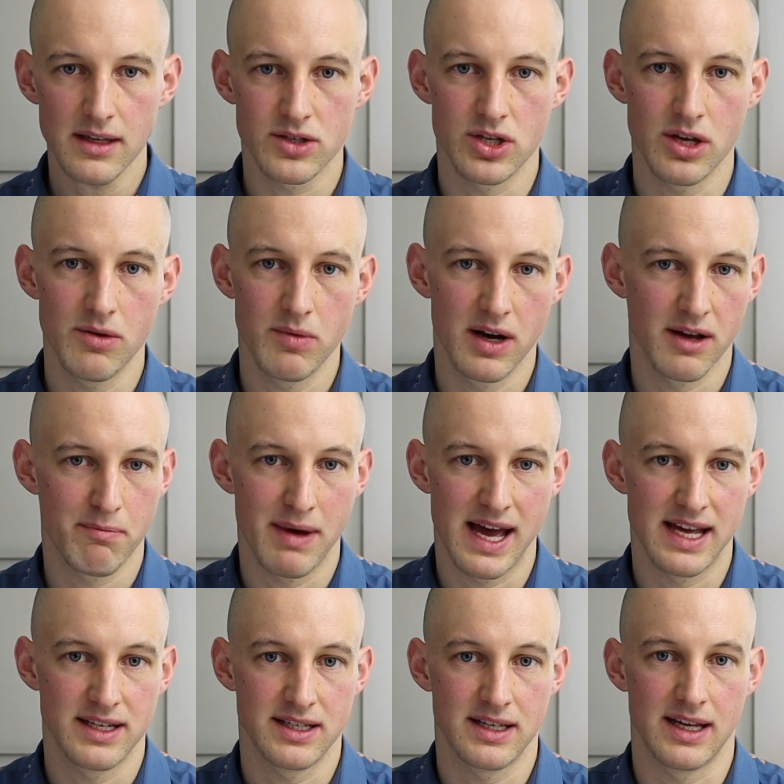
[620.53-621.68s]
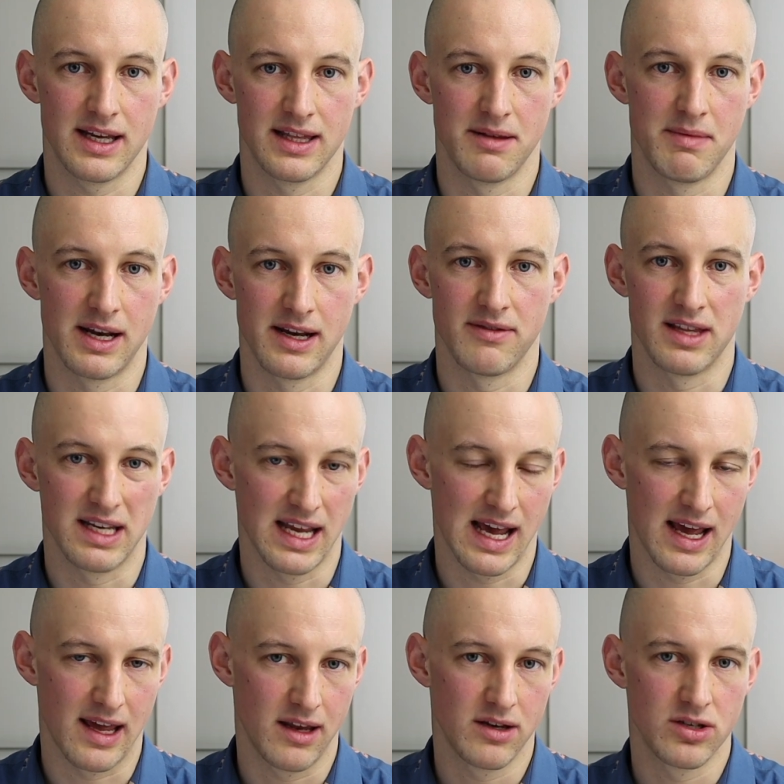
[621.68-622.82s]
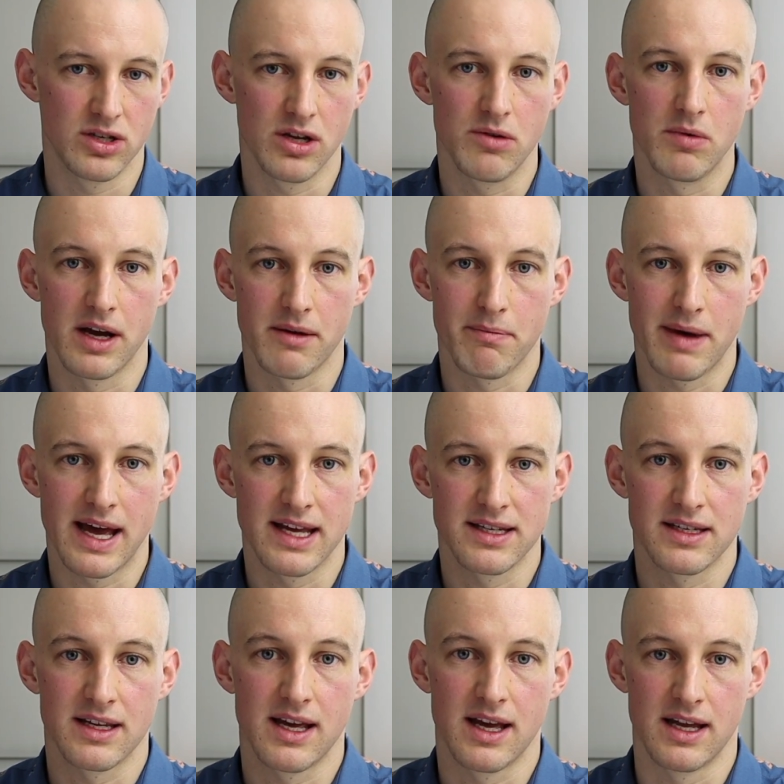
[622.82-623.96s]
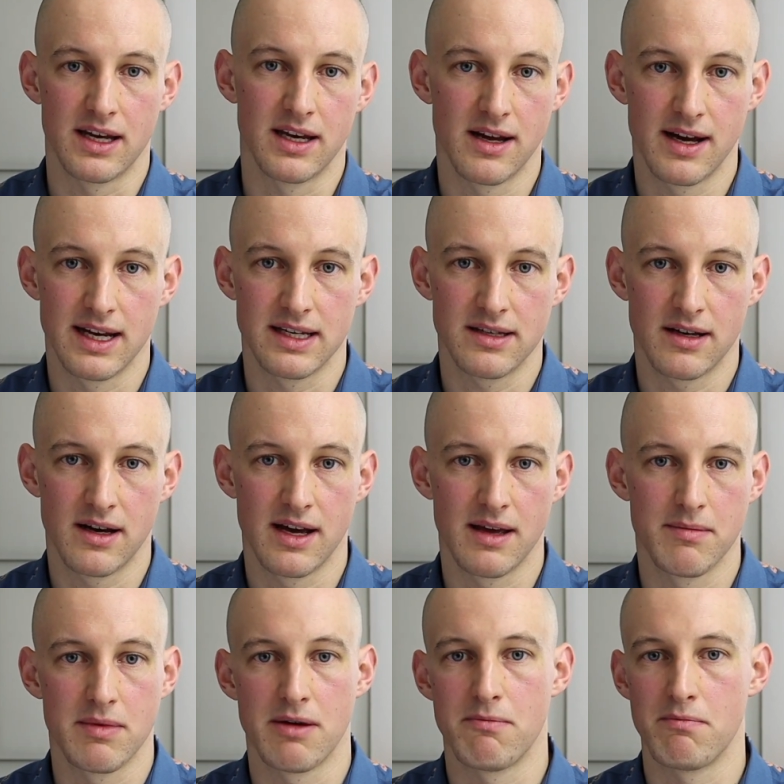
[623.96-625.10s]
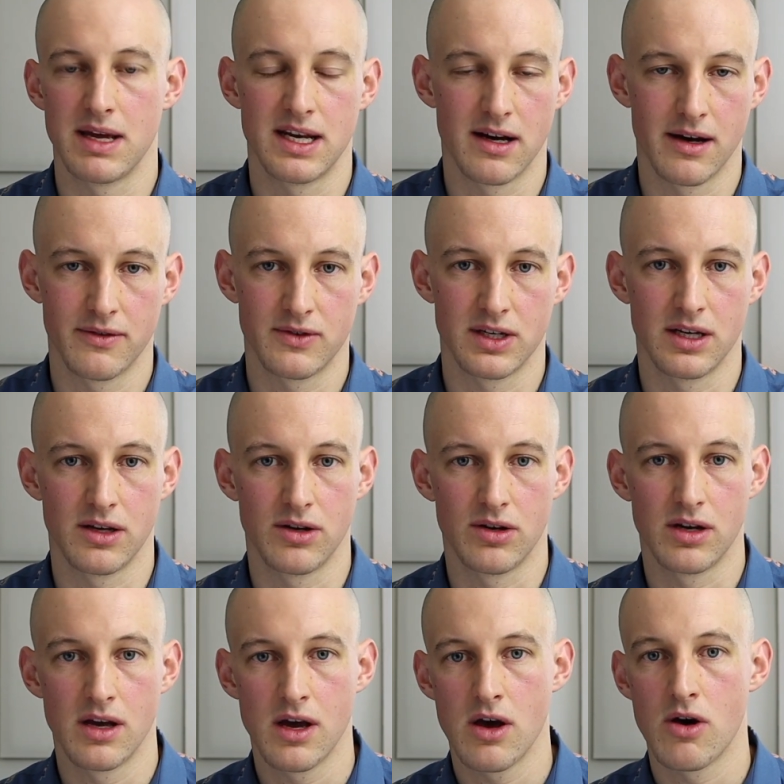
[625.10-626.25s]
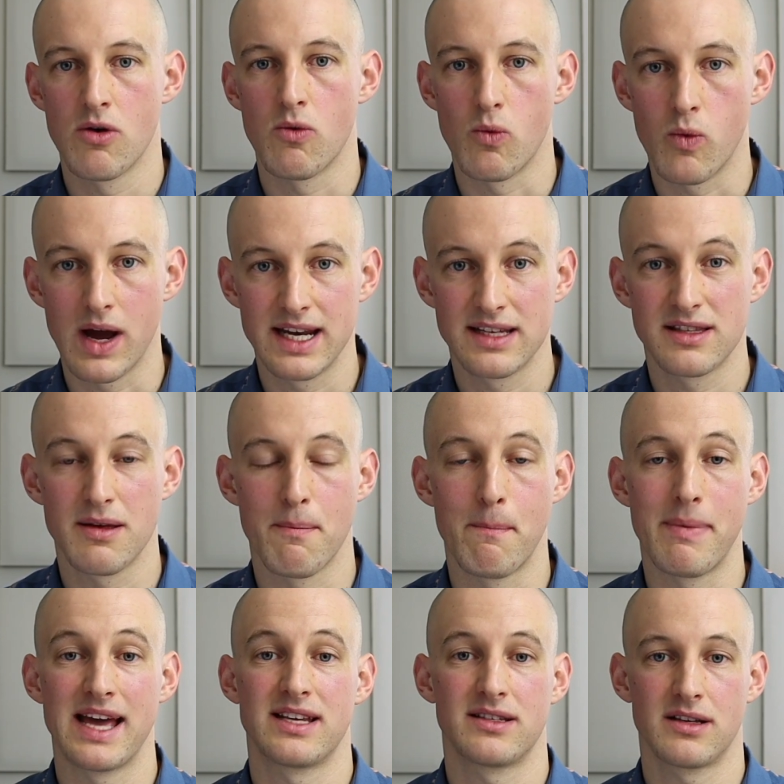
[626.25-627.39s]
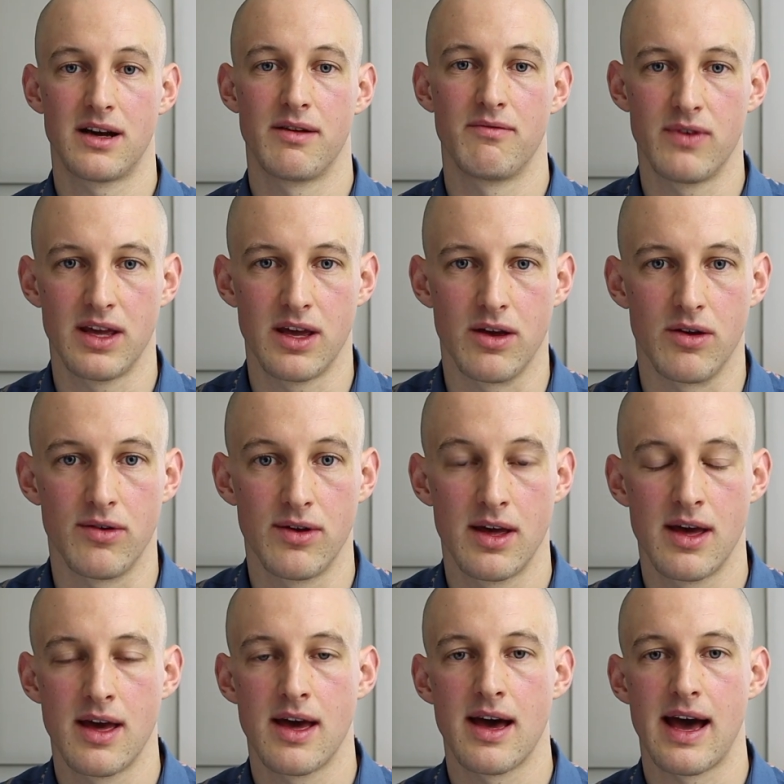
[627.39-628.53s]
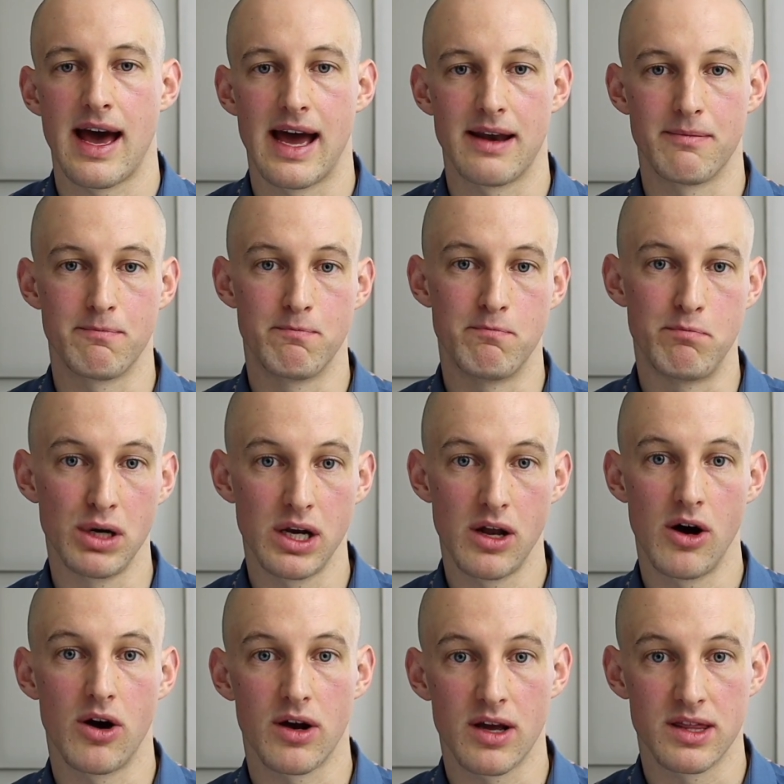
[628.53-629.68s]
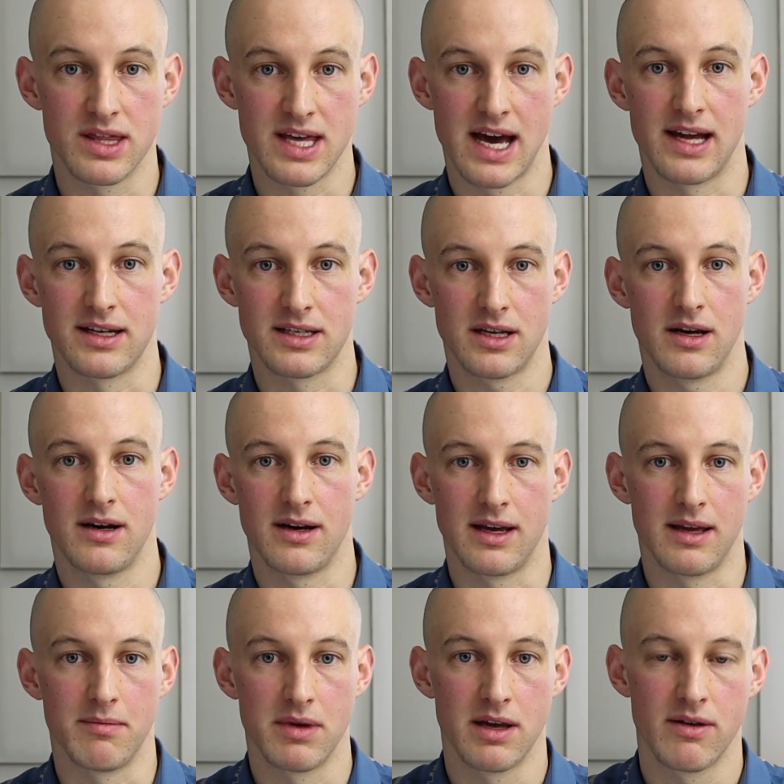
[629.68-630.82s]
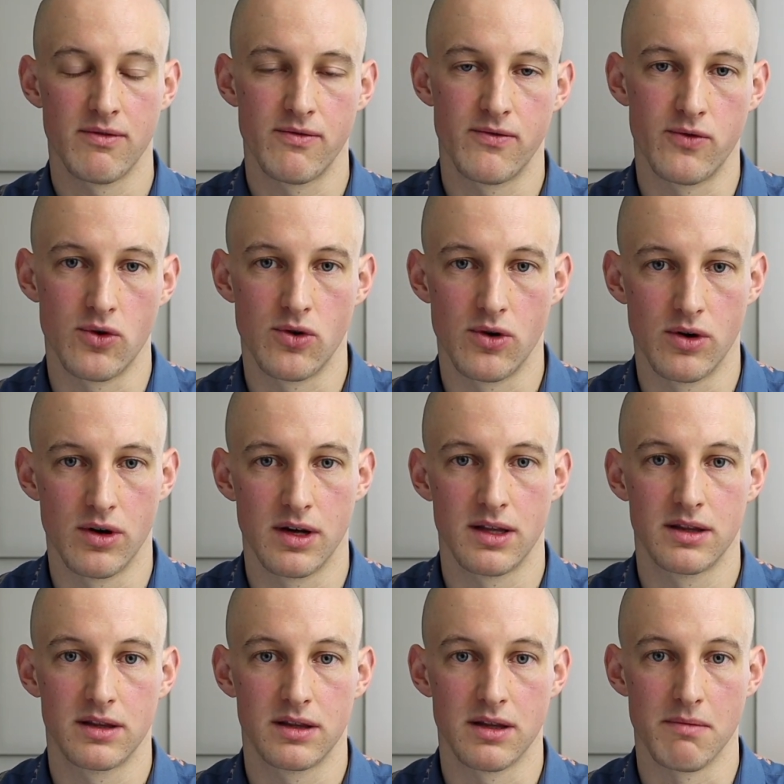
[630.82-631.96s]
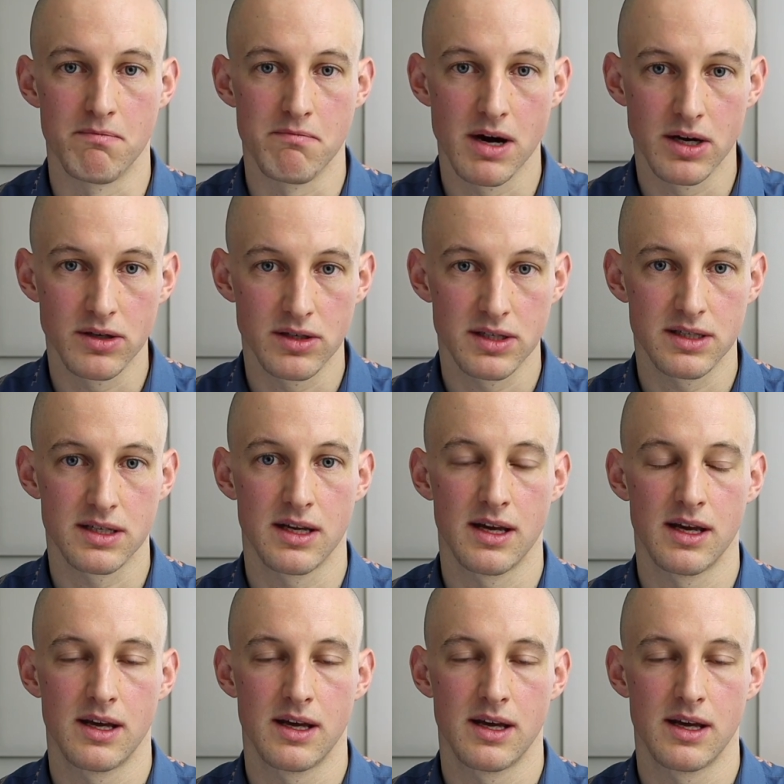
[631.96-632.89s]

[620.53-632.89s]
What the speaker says: Do you work best in the middle of the day? Do you work best at nighttime, mid-afternoon? When is the best time for you? And block that time for the most